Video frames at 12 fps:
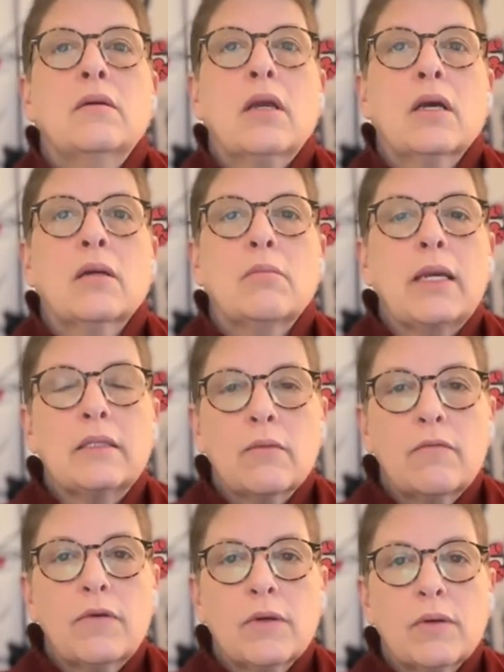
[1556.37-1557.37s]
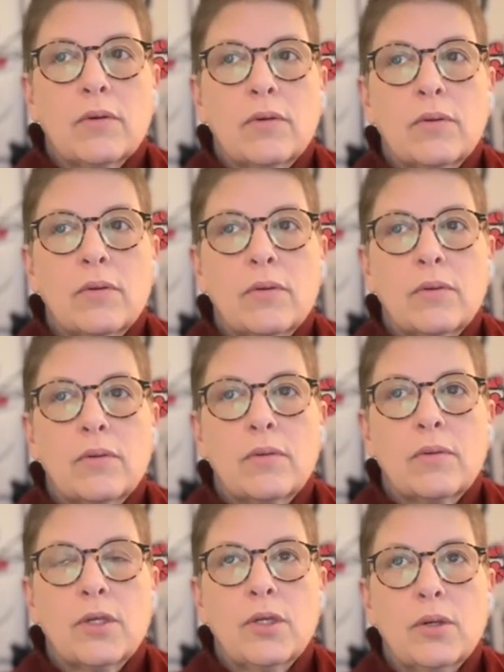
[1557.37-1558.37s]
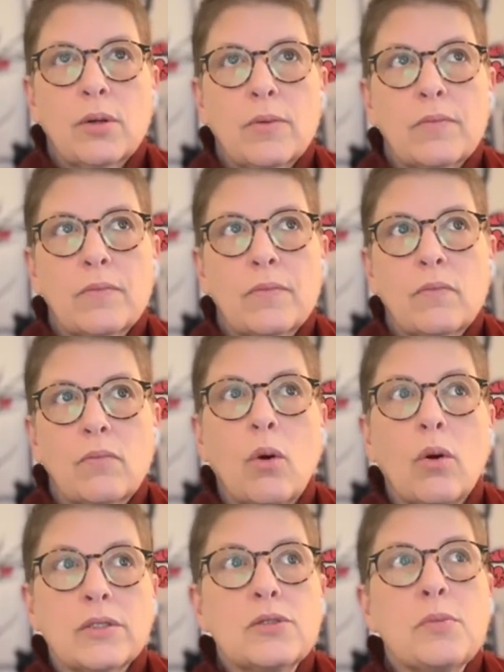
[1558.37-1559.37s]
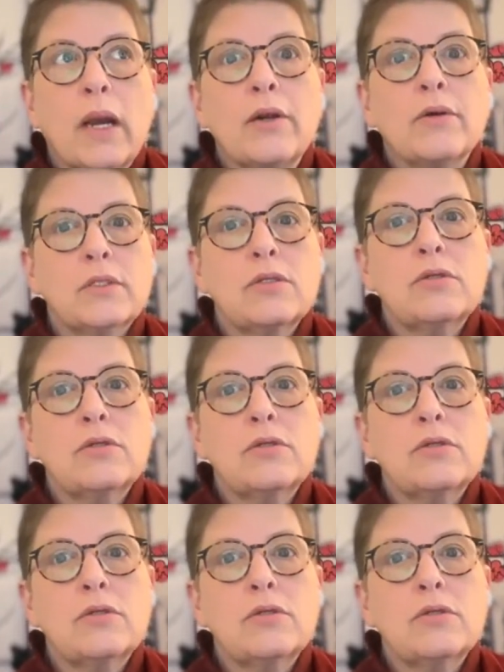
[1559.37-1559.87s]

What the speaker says: make them feel, you know, more inspired to